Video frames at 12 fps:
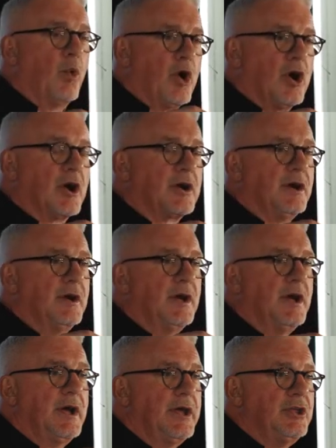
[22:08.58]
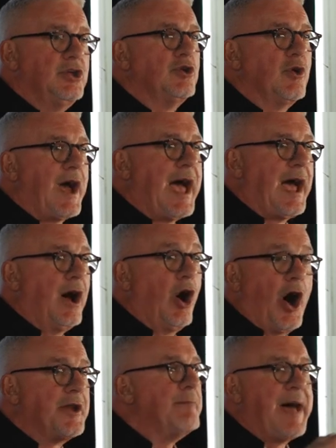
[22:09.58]
work, you
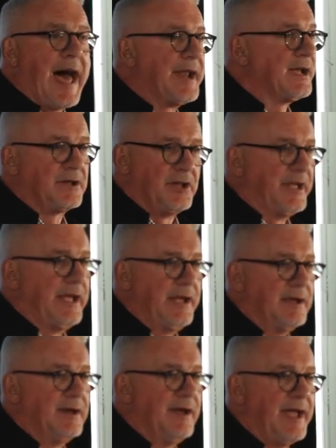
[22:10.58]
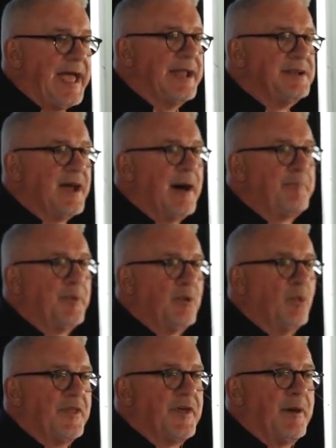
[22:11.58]
automatically end
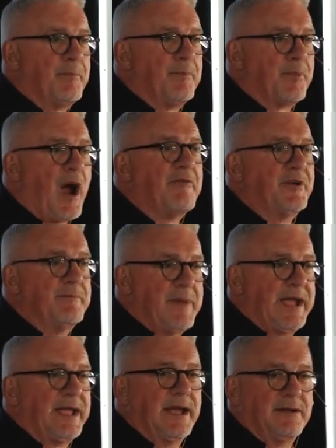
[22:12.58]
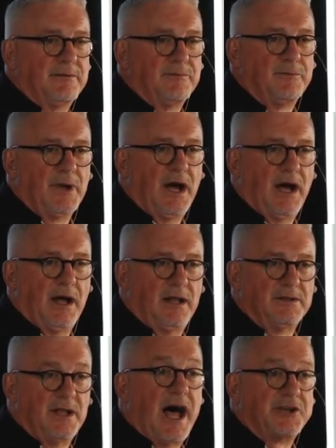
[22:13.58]
up with a profit-making
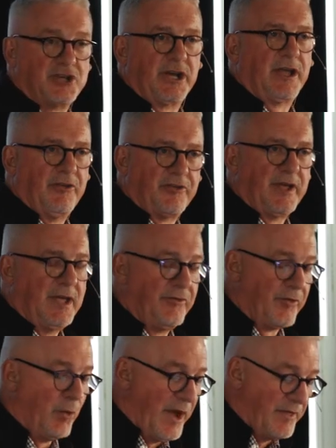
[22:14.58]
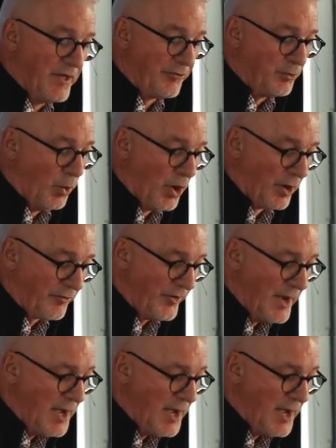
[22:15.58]
uh, logic is, is the way this works.